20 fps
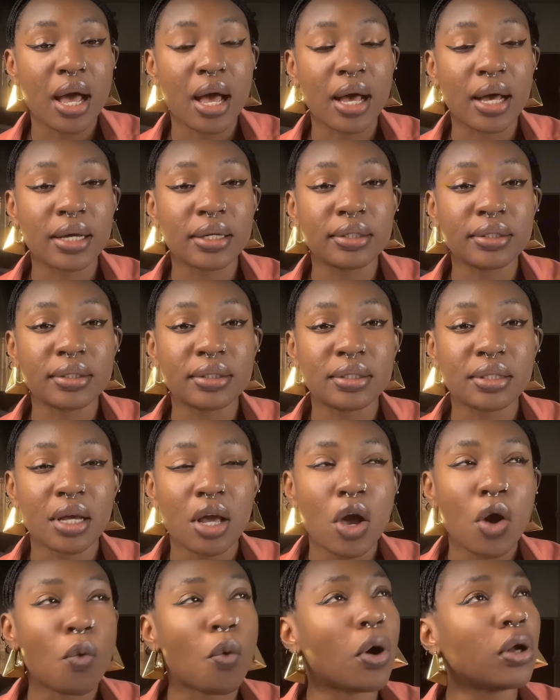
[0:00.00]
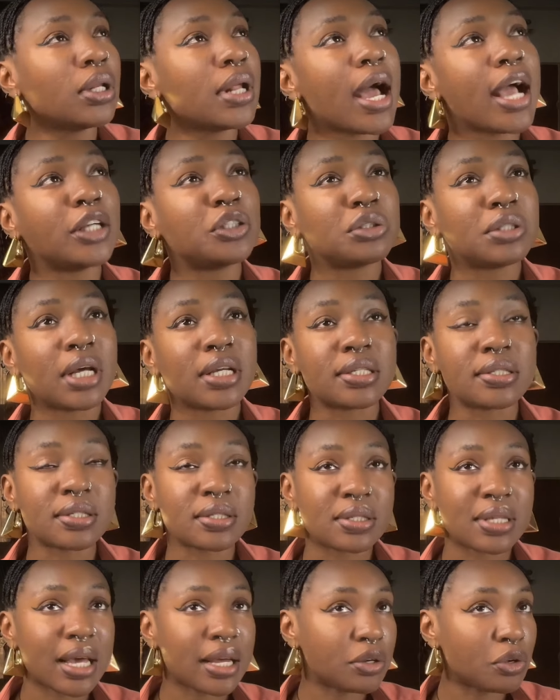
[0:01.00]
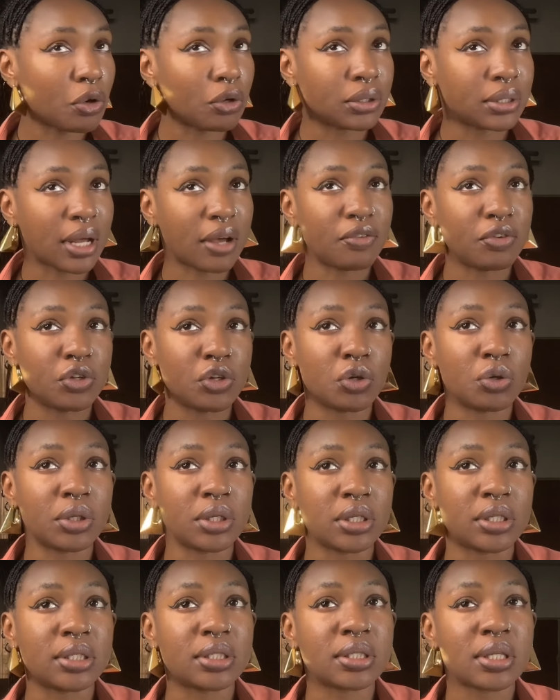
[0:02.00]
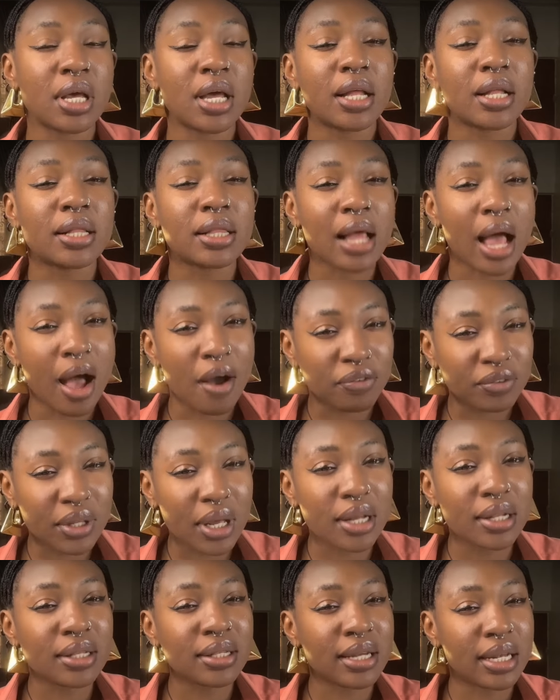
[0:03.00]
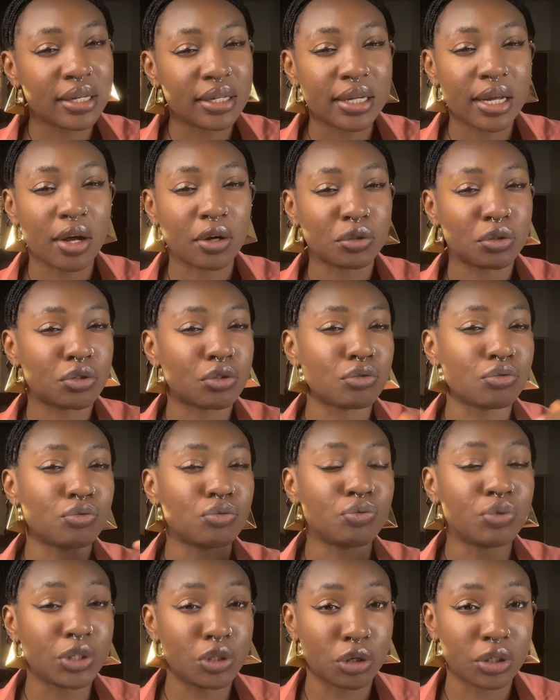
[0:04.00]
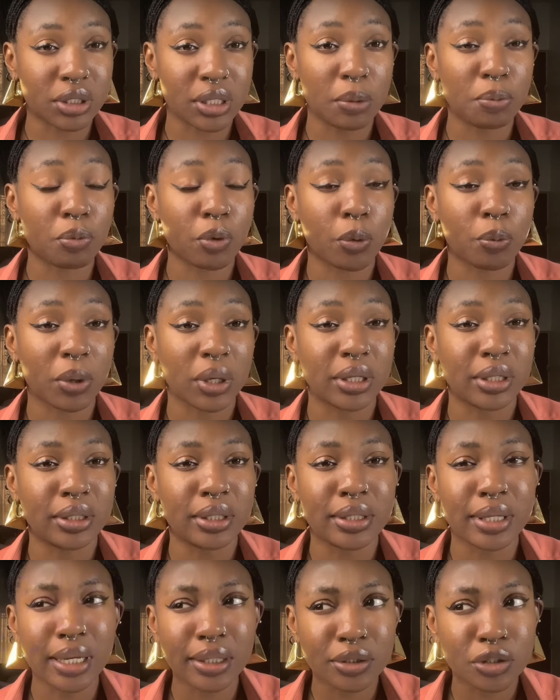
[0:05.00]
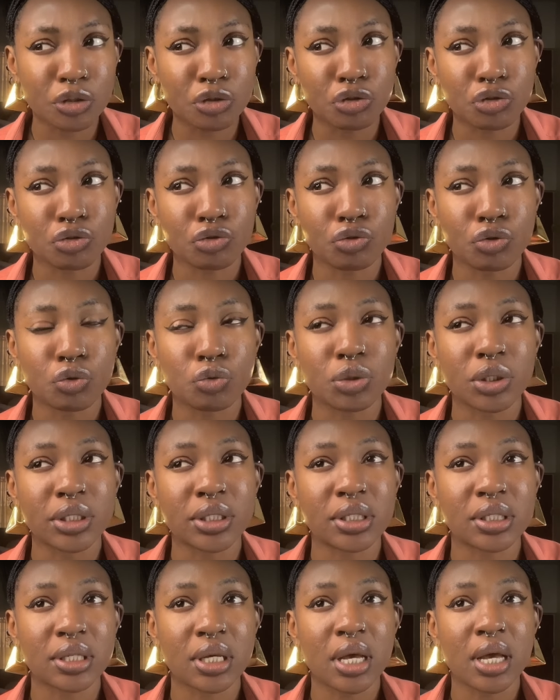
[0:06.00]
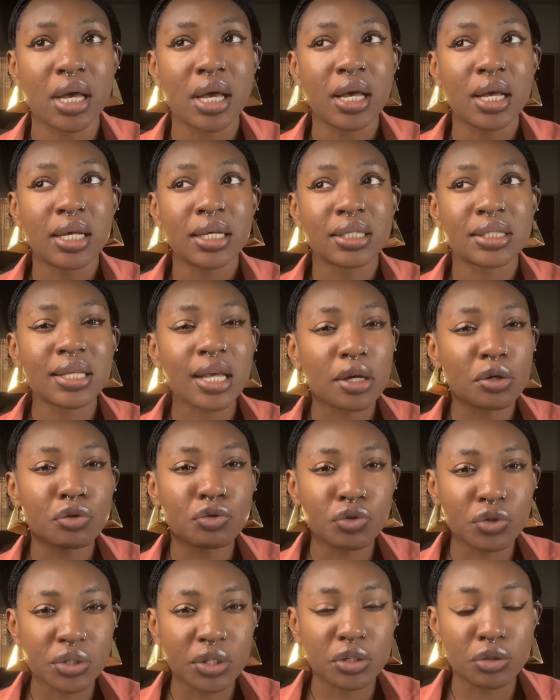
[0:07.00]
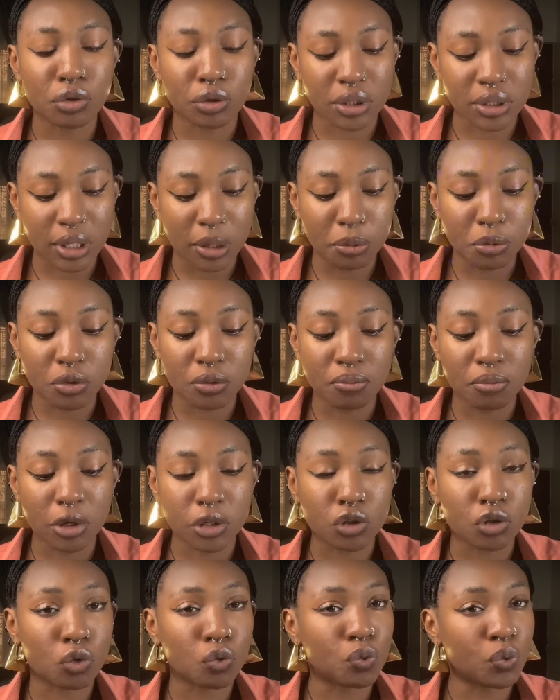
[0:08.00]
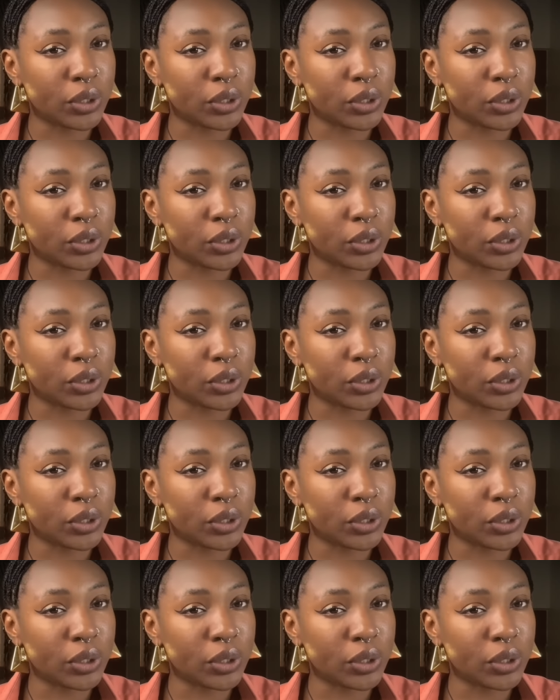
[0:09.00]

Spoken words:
And what I should have said on that video is, after learning how to read your tape properly, the next thing you should do is start using your tape to measure